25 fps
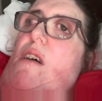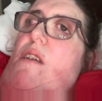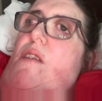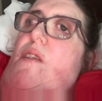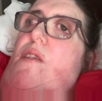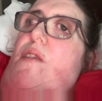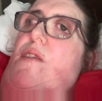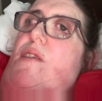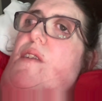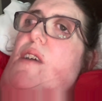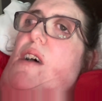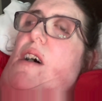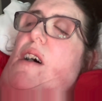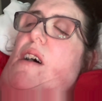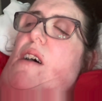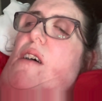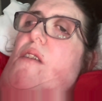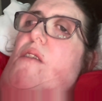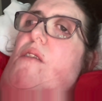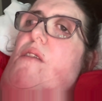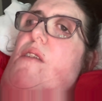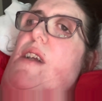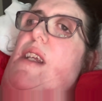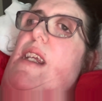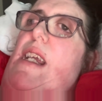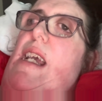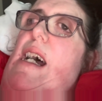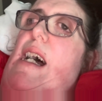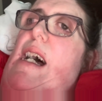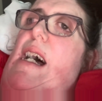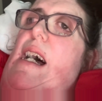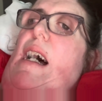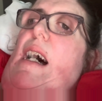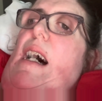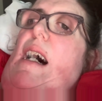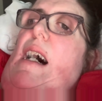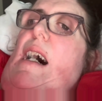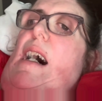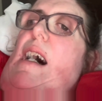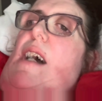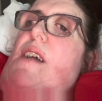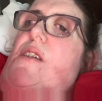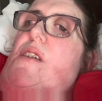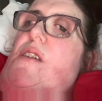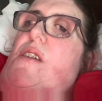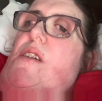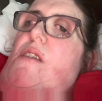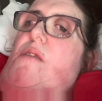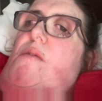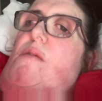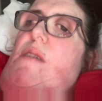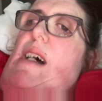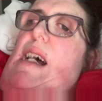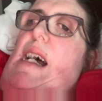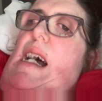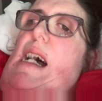So, yeah. I don't know what